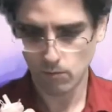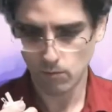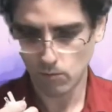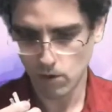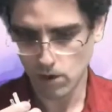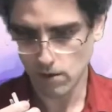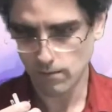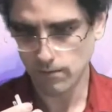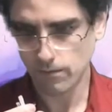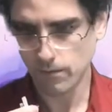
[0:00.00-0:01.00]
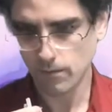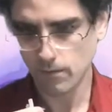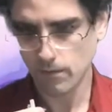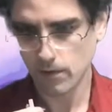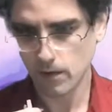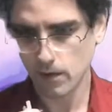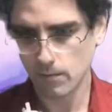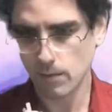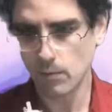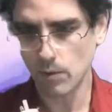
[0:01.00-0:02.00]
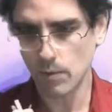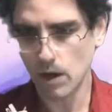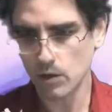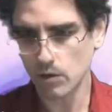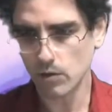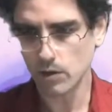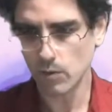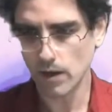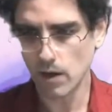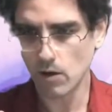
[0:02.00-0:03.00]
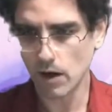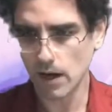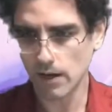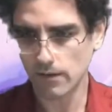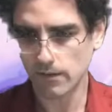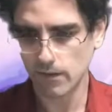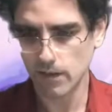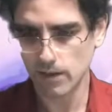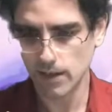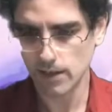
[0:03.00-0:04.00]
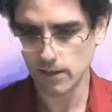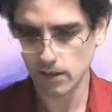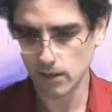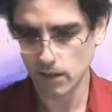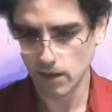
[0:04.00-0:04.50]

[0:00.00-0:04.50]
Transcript: a bit more modular, because right now I have these discs,